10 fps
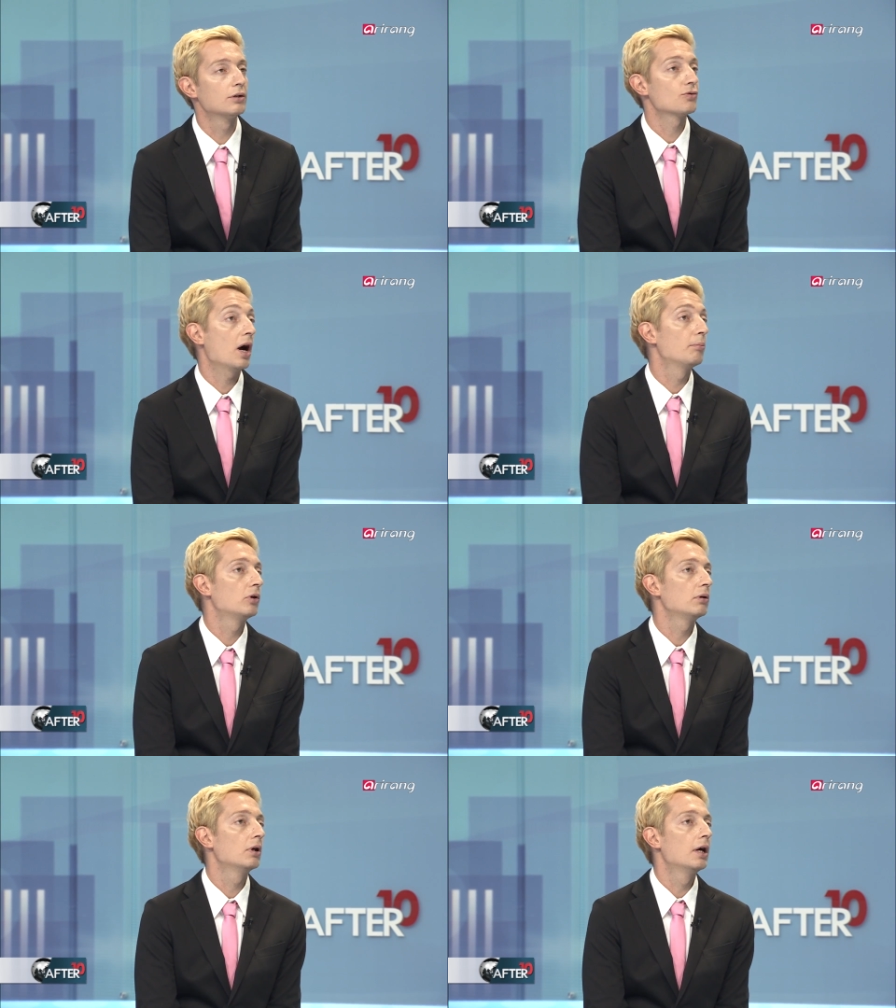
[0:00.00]

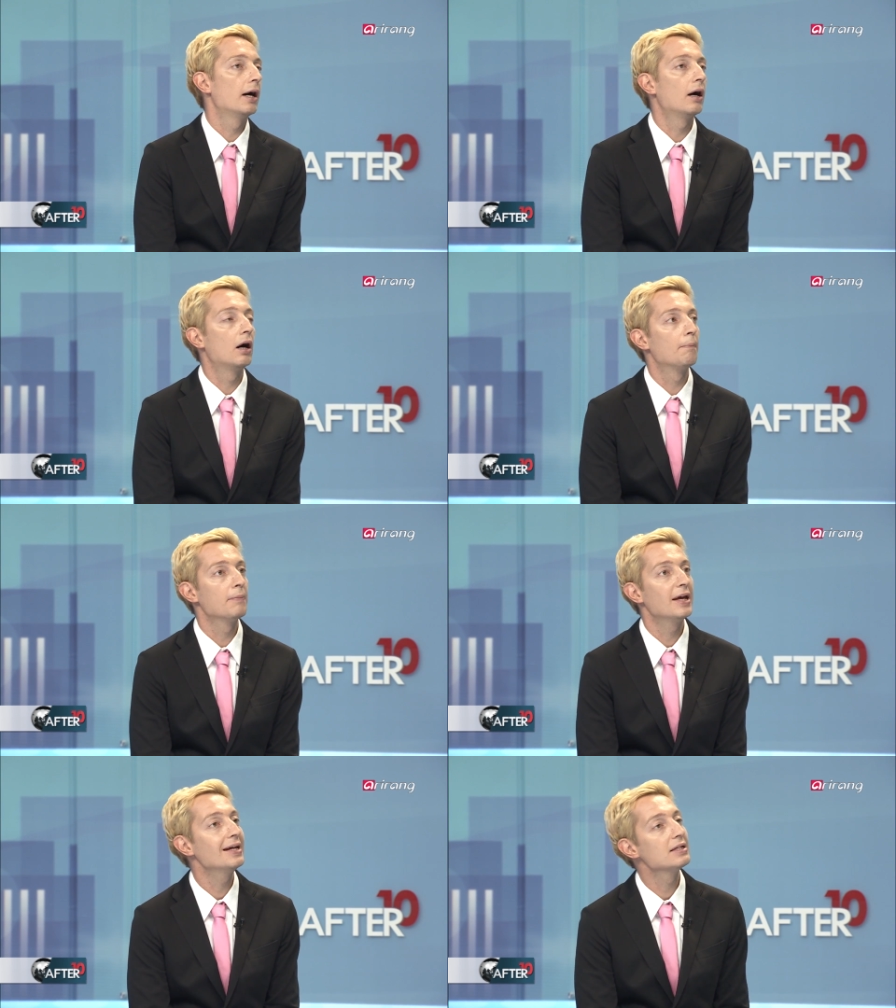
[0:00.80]
trouble.
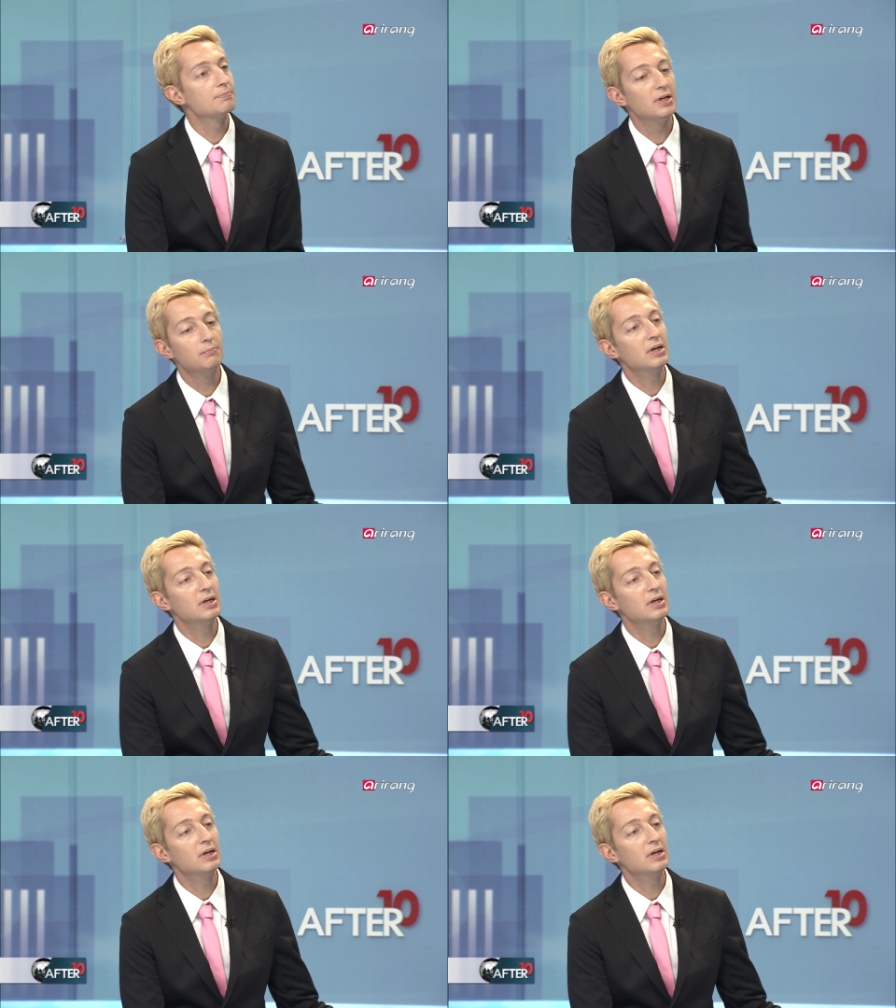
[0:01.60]
He's been